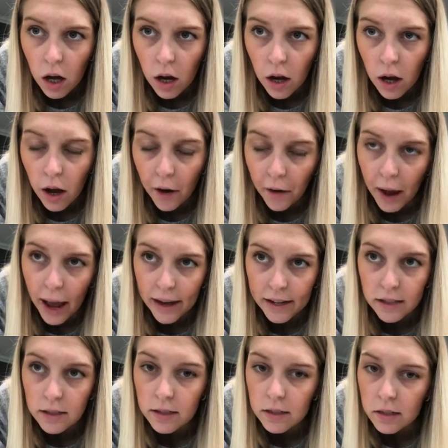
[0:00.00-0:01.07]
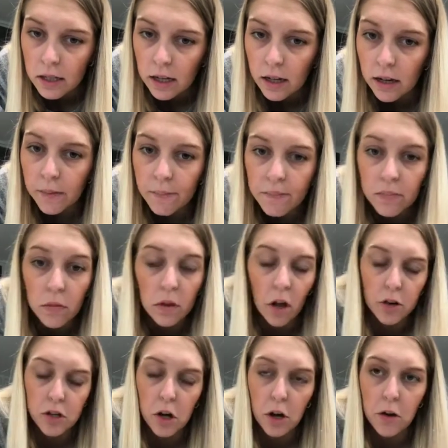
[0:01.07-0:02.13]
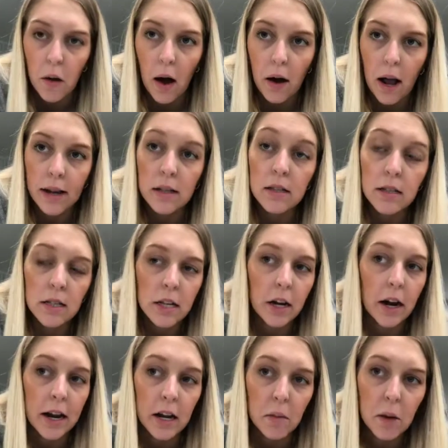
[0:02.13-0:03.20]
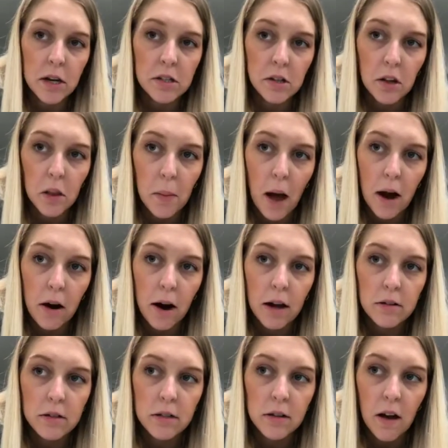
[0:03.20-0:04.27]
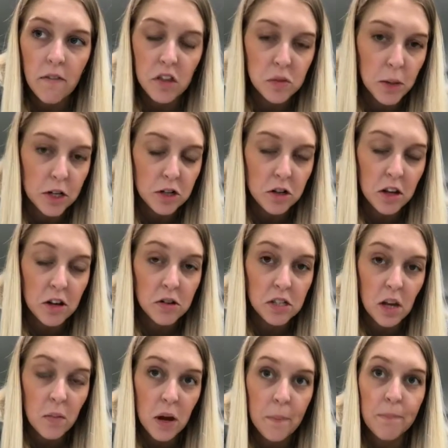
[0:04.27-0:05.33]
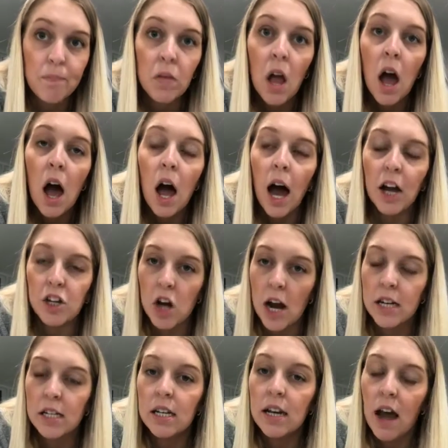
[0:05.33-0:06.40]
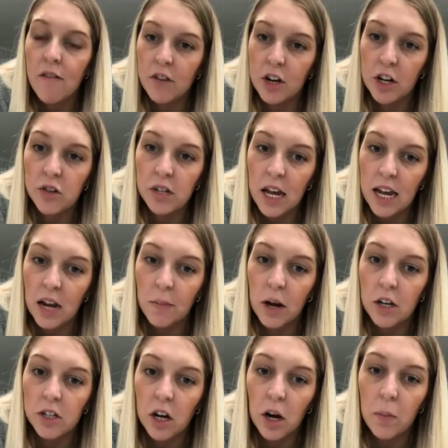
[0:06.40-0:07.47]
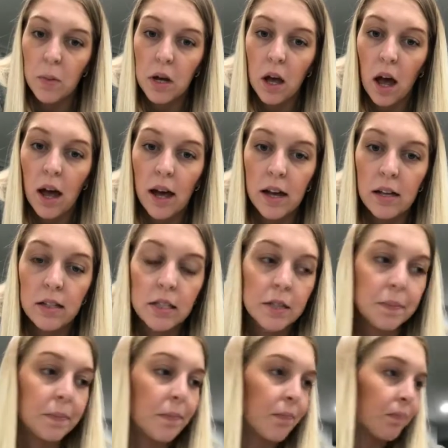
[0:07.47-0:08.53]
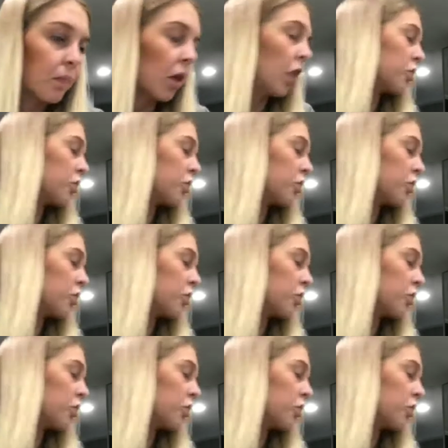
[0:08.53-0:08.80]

okay, I can see, not to call you out, I can see your hand mixer in the background of this picture that you sent me. I tried to never use a hand mixer because, I'll show